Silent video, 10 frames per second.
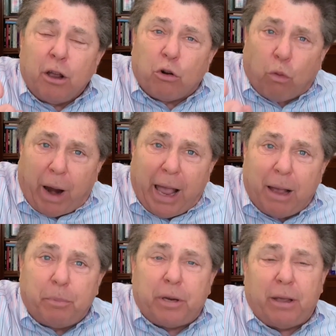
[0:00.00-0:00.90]

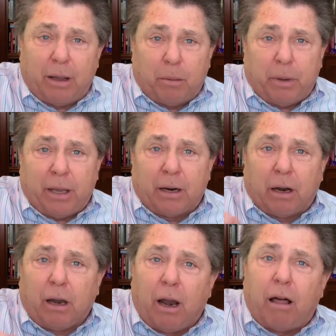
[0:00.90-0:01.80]
grabbed him in a
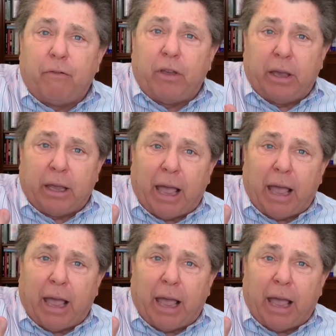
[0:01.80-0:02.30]
loving